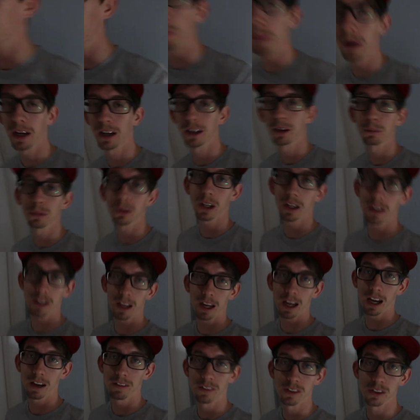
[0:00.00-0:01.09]
but man i'm glad
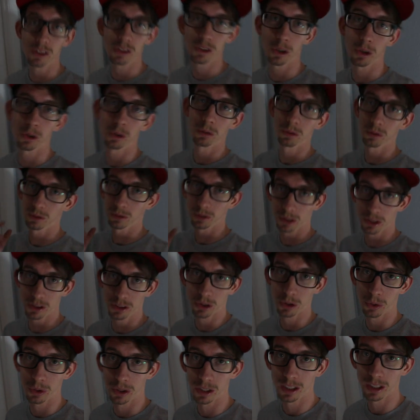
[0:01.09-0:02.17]
they have it so let's
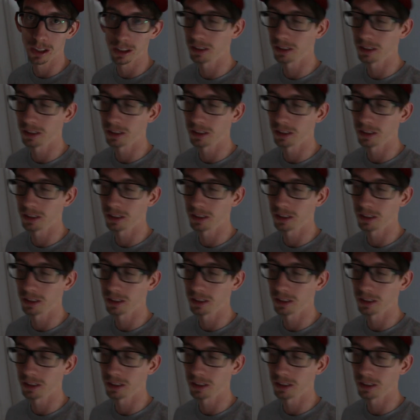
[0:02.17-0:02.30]
go get